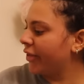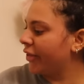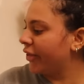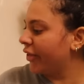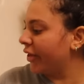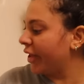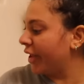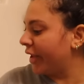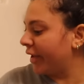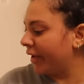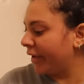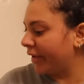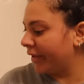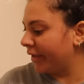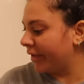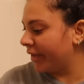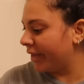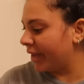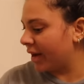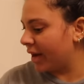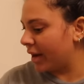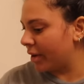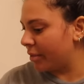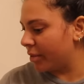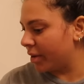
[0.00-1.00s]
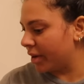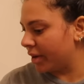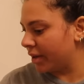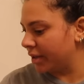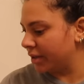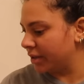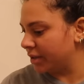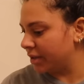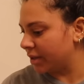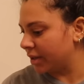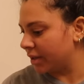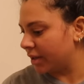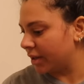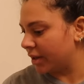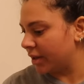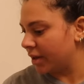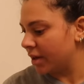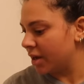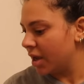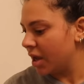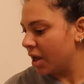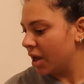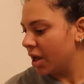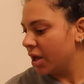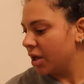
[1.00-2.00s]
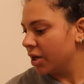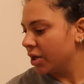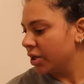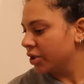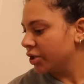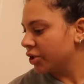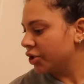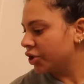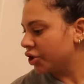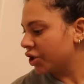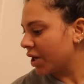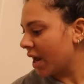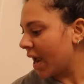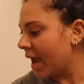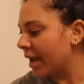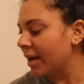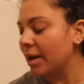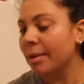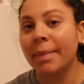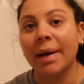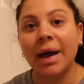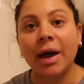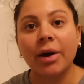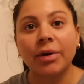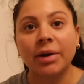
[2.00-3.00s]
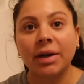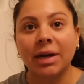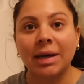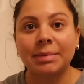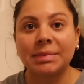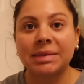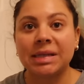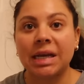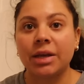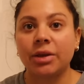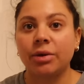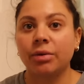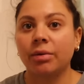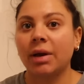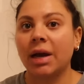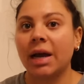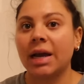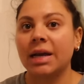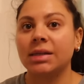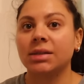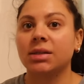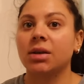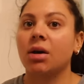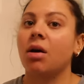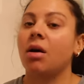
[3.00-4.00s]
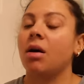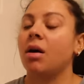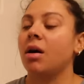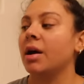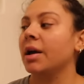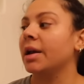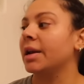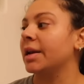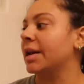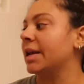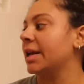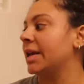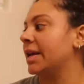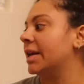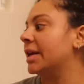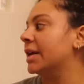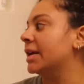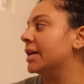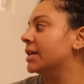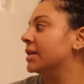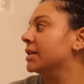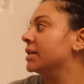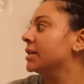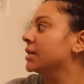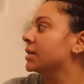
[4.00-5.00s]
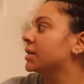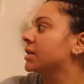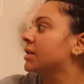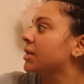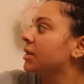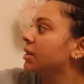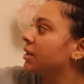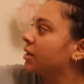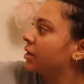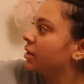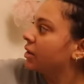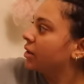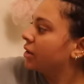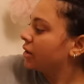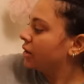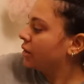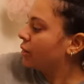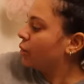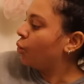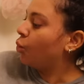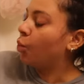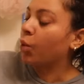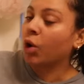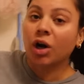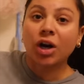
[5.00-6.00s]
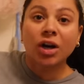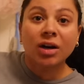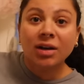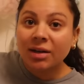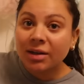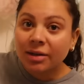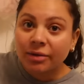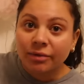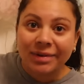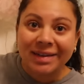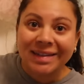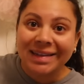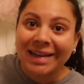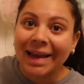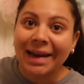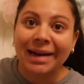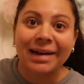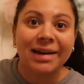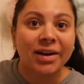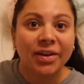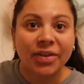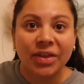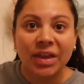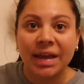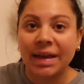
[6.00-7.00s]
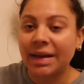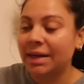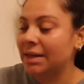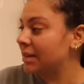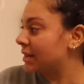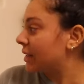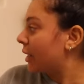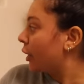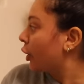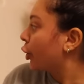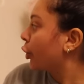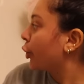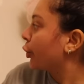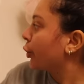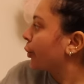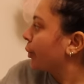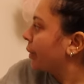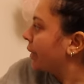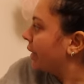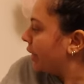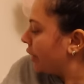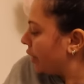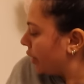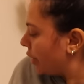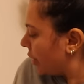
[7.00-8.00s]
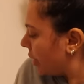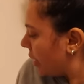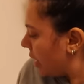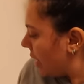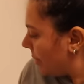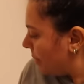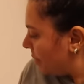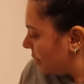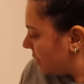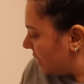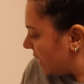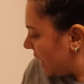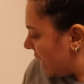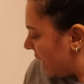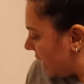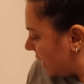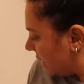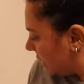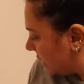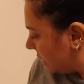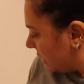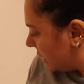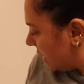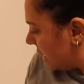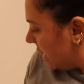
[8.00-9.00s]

thing that I wanted to chat about and update you guys on is work related things like career updates